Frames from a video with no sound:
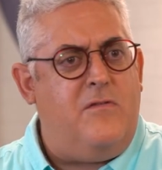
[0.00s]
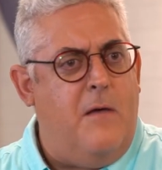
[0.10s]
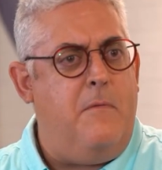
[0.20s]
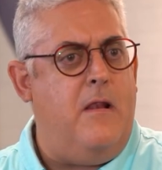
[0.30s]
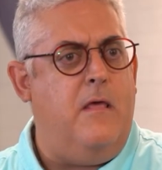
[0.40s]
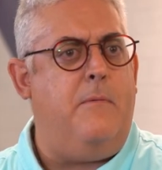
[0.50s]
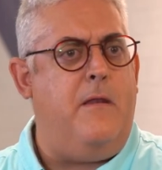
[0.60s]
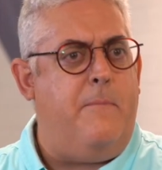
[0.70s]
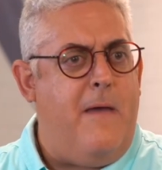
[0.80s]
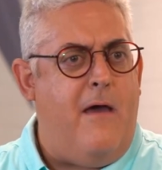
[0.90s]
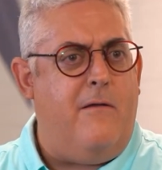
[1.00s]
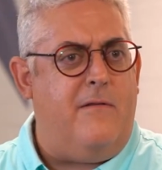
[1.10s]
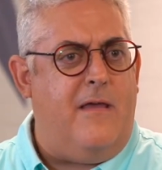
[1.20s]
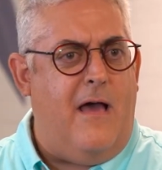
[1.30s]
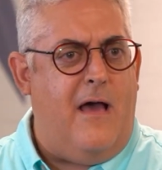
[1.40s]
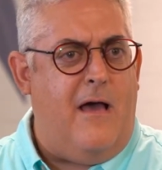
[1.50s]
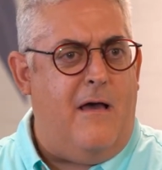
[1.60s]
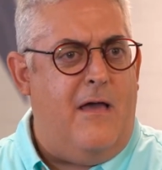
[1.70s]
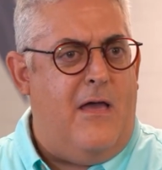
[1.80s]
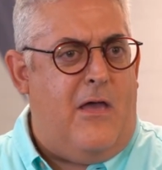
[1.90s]
tell me a little bit about
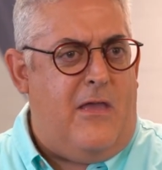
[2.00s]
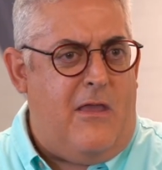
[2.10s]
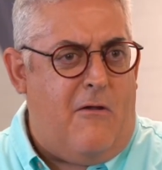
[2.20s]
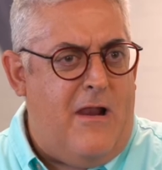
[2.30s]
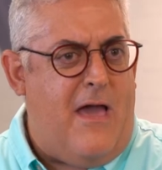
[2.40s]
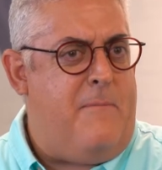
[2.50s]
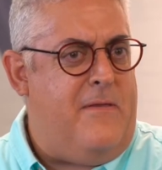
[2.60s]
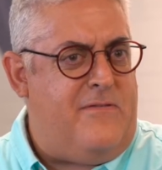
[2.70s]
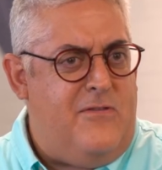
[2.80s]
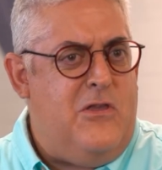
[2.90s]
Lightbit's